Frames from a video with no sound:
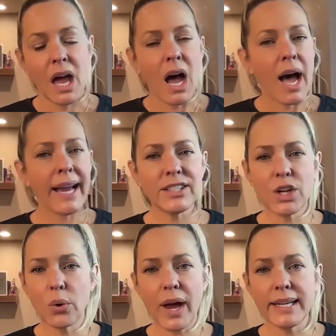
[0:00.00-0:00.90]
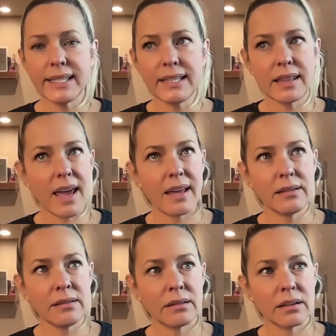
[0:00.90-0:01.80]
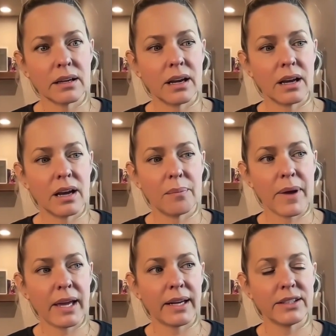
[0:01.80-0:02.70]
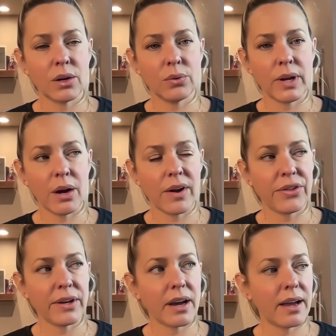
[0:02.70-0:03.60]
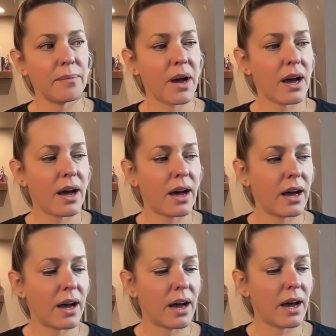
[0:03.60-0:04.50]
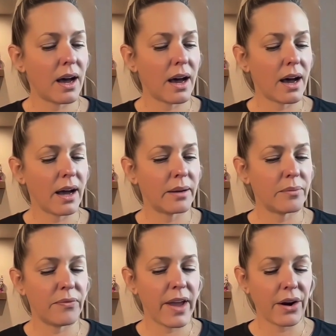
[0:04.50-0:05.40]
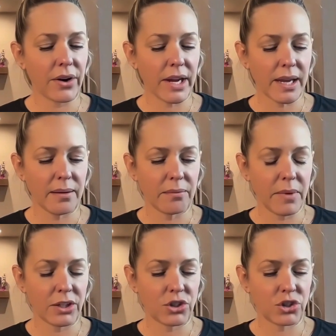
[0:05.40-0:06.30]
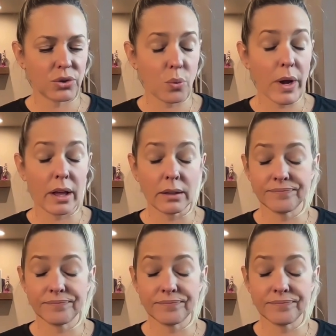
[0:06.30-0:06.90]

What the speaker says: I don't. I didn't then. And I don't now. I think I'm very much, well,